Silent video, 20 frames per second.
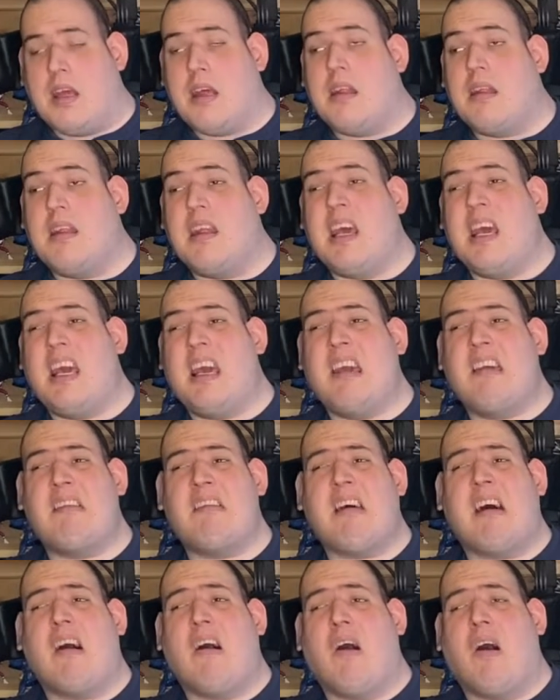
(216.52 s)
these
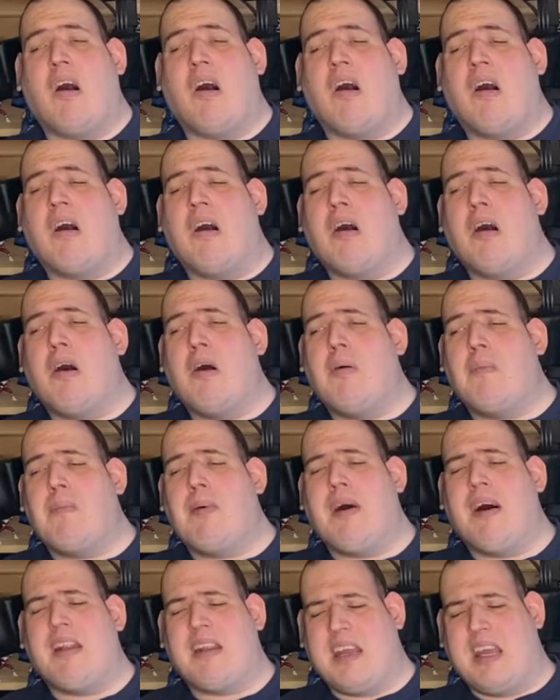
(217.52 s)
are
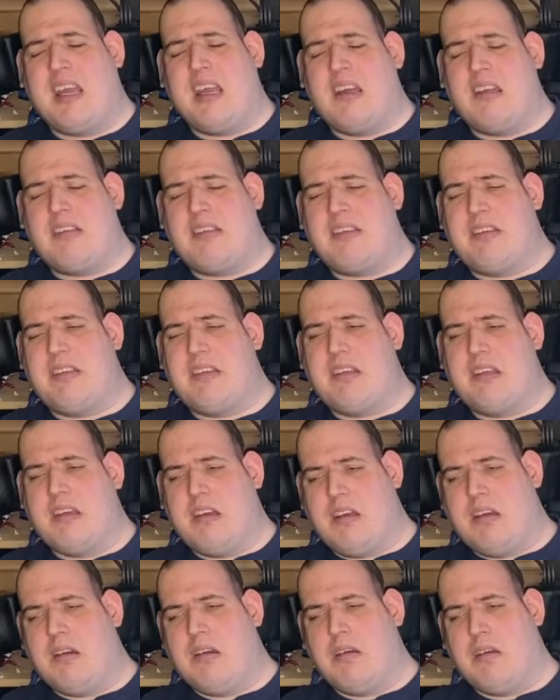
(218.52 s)
puddies.
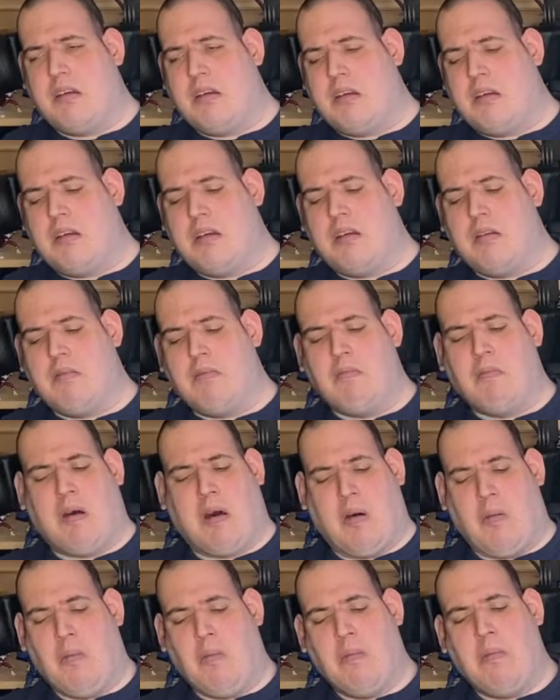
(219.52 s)

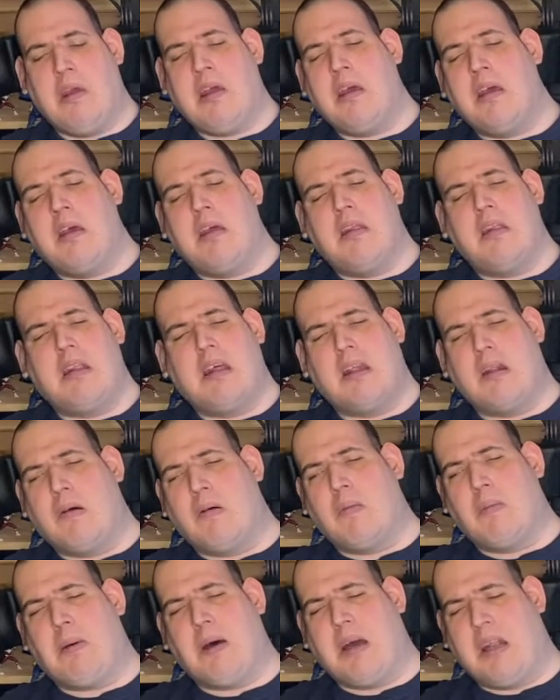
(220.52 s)
Well, they're
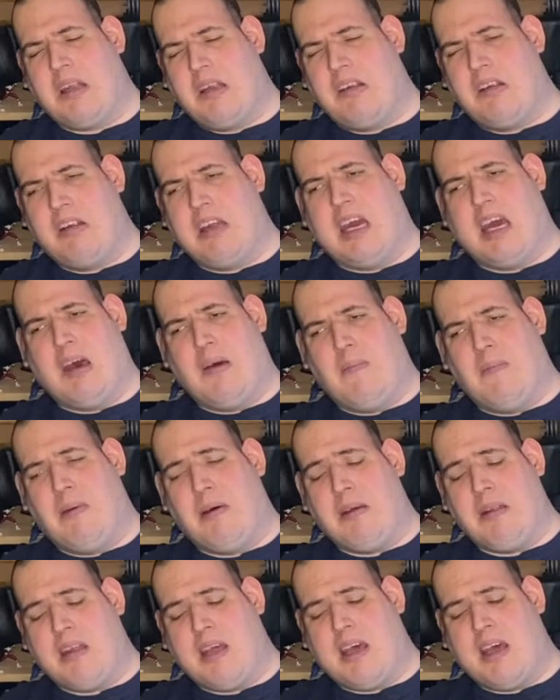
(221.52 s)
not puddies yet,
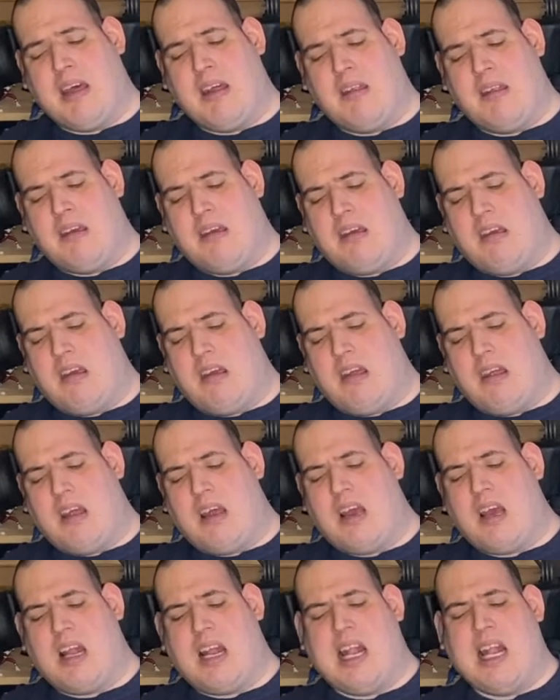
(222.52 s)
but they're the
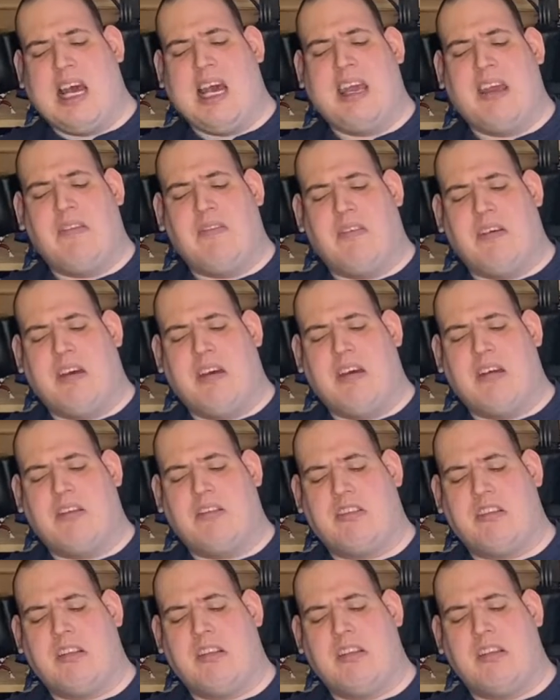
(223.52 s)
clay
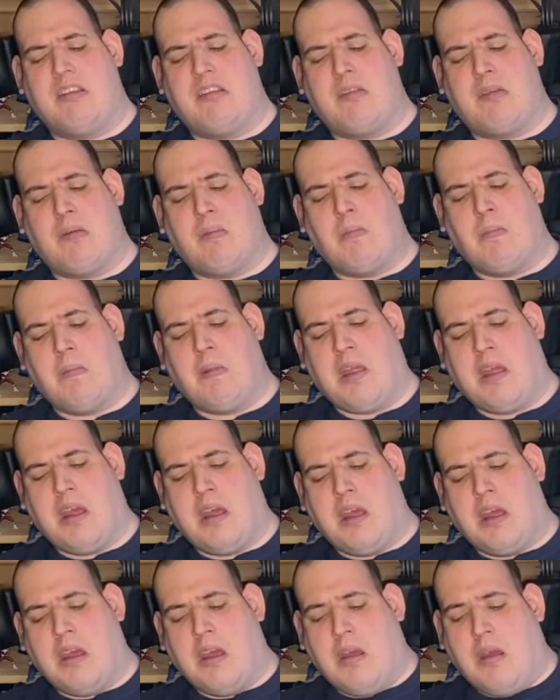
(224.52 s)
versions,
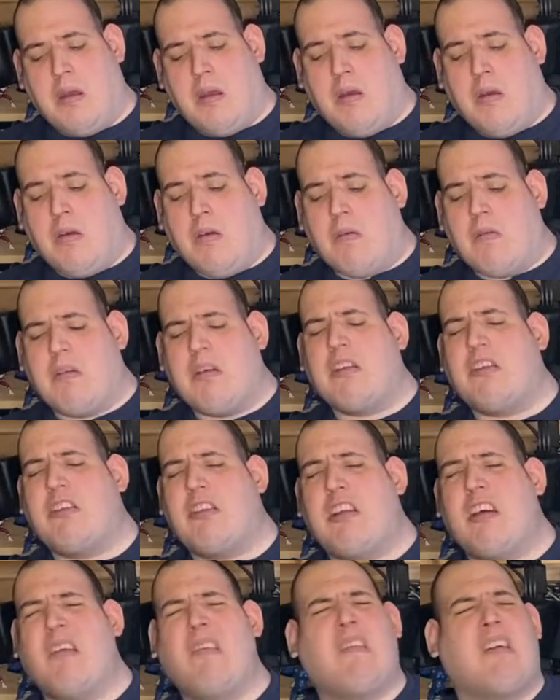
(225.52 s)
which
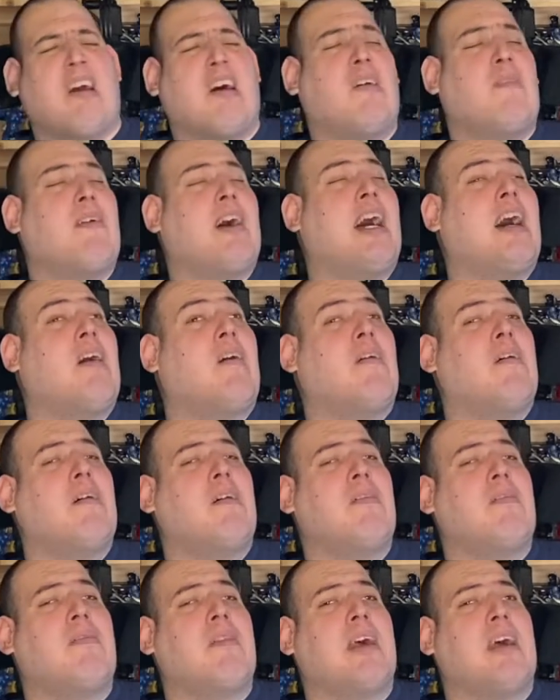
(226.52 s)
do come out
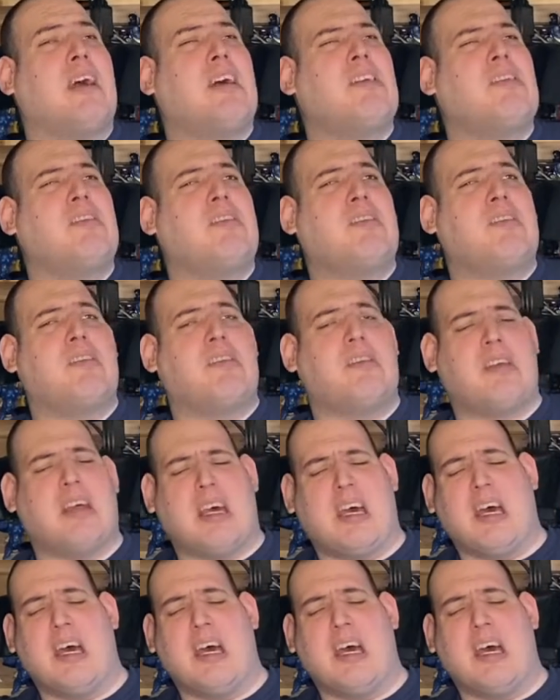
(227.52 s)
of this.